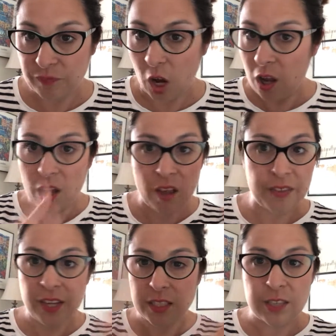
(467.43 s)
all
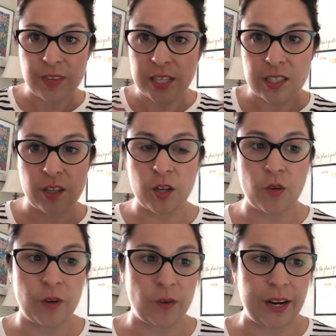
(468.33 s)
the activities that are
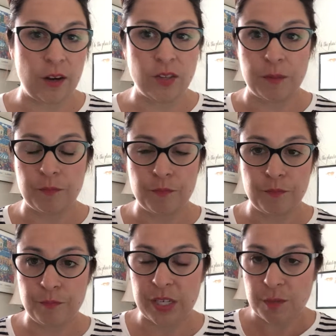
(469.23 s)
going around, and
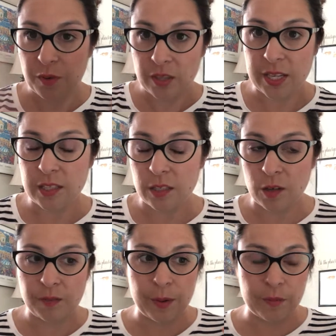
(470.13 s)
a bunch of birthdays in
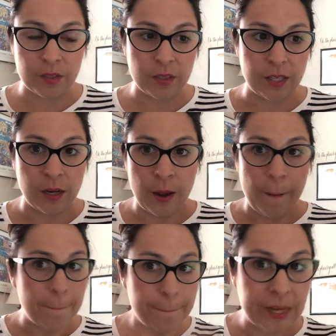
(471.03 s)
November and a
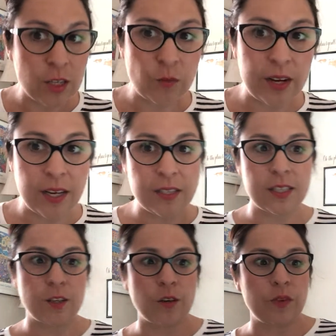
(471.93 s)
bunch of weddings
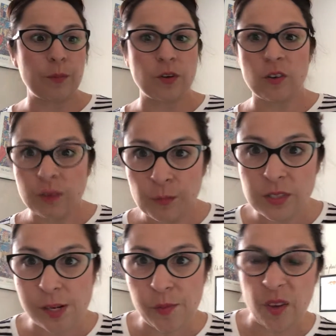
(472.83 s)
in November. November
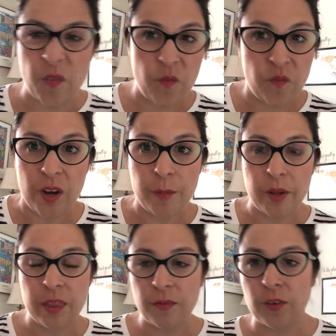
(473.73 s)
is going to be a fun
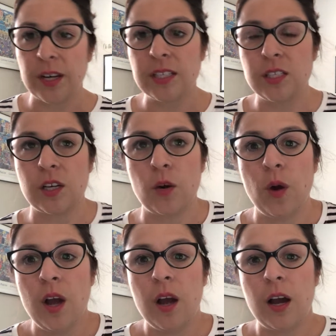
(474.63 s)
month for us. So,
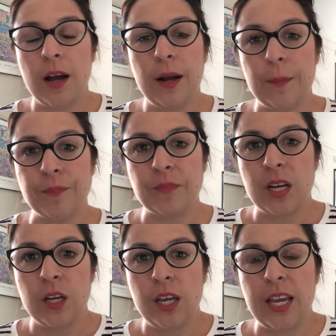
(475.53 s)

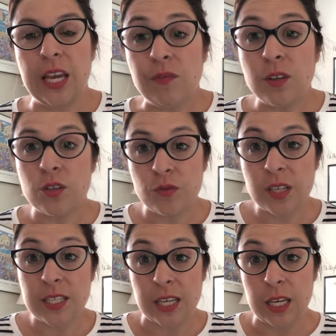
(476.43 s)
if you do
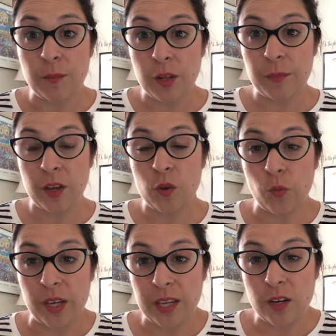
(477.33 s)
need to email me on the
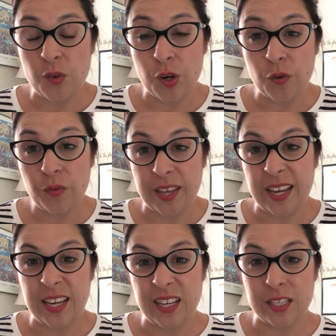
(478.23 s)
weekend, note
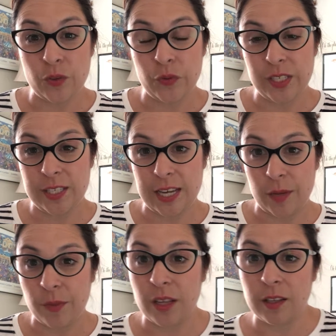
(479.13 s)
that it is going to
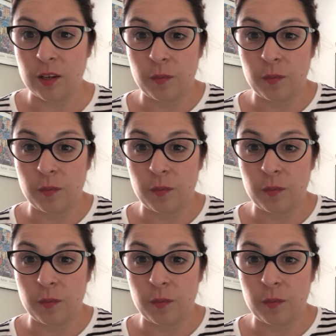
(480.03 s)
take me a little